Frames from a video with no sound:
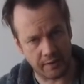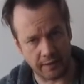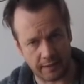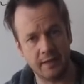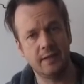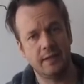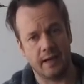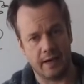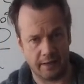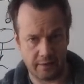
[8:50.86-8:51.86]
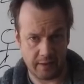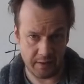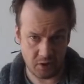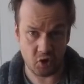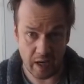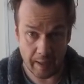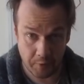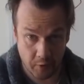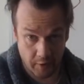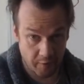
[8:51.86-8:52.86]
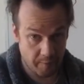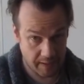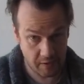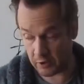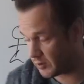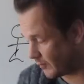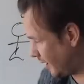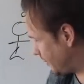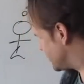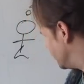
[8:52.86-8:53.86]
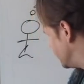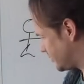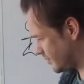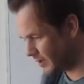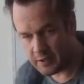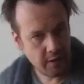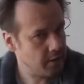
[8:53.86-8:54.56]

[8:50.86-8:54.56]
Tillich and this chapter out of My Search for Absolutes.